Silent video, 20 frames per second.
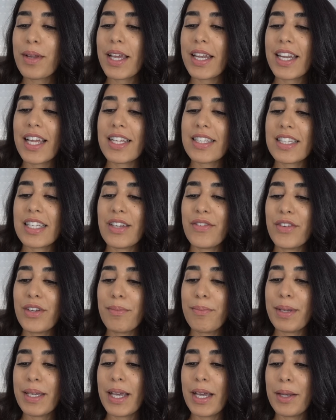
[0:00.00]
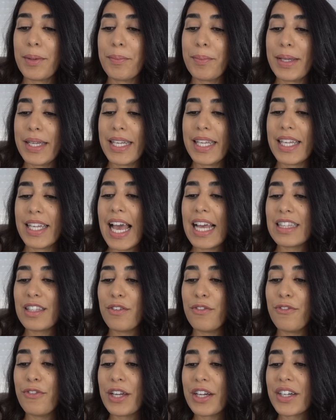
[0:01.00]
and has even begun beating at
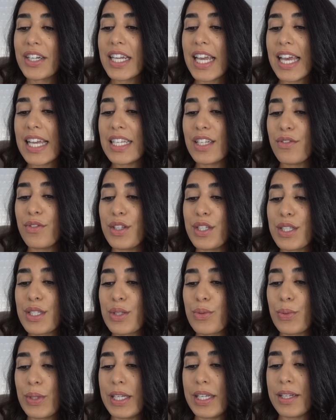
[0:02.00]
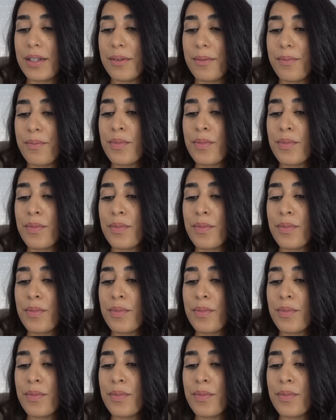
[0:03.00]
the very end of this week,